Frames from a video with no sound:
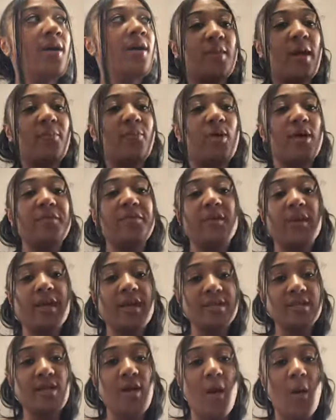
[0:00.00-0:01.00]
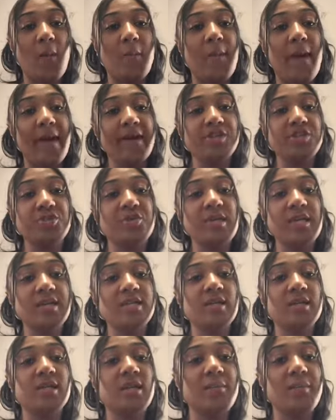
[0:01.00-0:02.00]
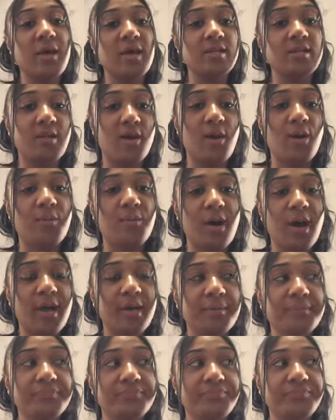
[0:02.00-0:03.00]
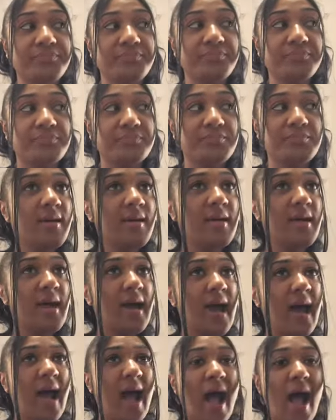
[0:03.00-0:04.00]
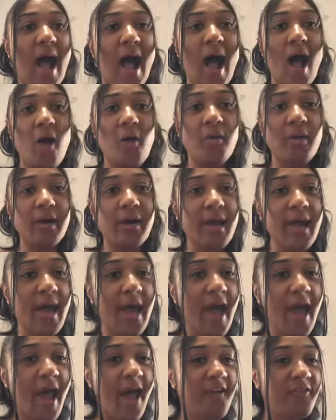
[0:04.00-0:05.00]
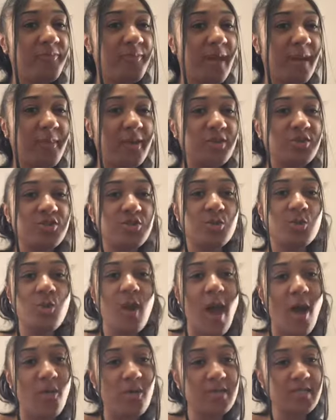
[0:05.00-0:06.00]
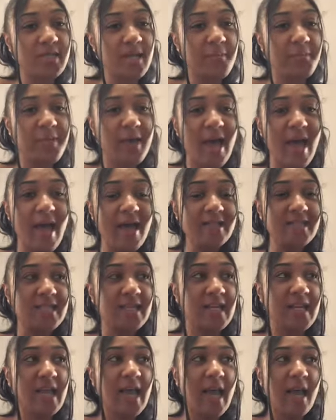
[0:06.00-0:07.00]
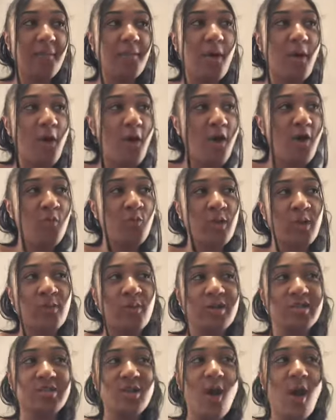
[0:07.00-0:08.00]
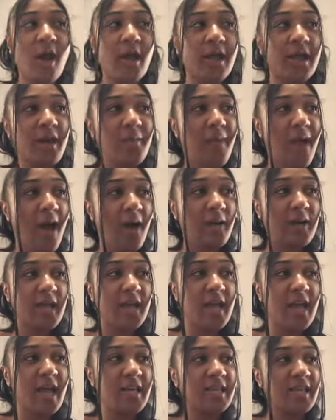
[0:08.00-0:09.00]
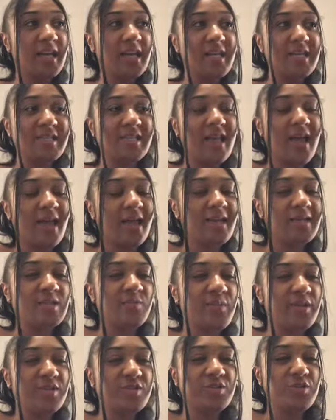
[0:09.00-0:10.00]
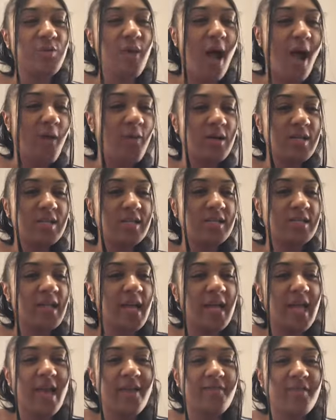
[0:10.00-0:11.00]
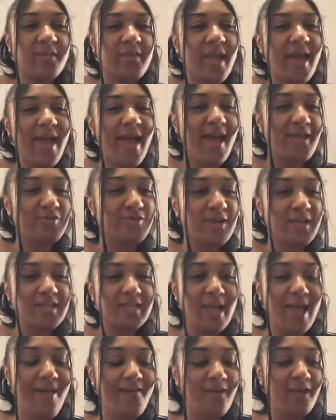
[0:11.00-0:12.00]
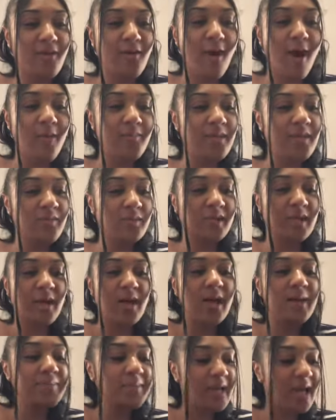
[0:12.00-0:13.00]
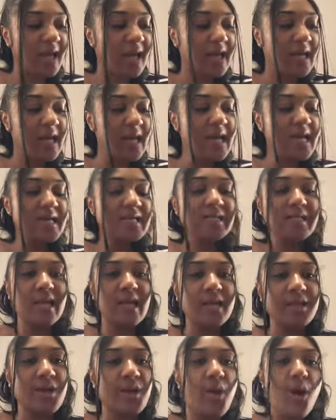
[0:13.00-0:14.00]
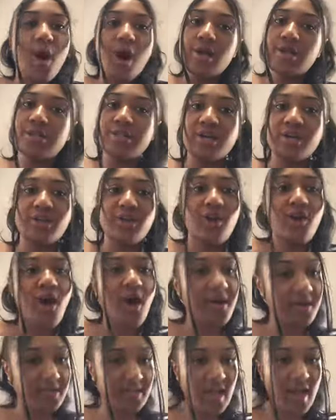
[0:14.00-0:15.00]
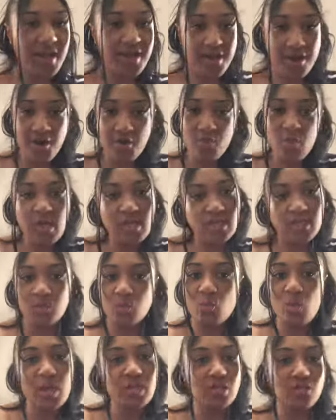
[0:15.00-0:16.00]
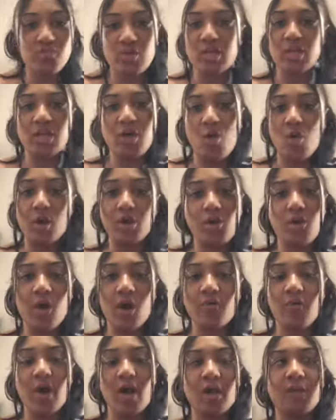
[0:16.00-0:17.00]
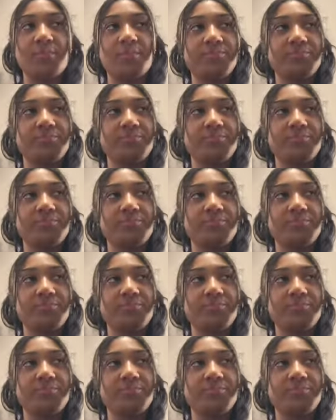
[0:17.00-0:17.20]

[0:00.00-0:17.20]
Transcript: My boyfriend gets home. Mind you, he took the bus home, right? An hour and a half, maybe 2 hours had passed. He came home, we were talking about it, and then he's like, it's been 2 hours since I gave them that address. They haven't called me with the update saying the car's here, the car's not here. What's really going on, right?